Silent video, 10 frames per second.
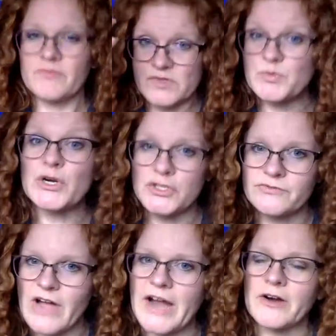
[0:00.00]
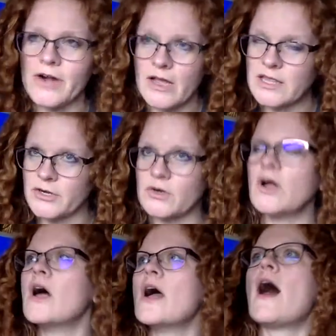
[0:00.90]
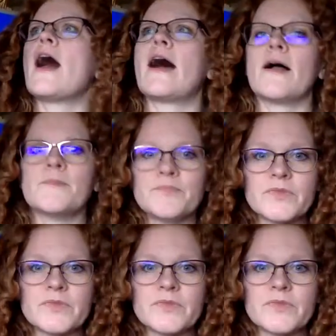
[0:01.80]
spiritual fire, not literal, uh,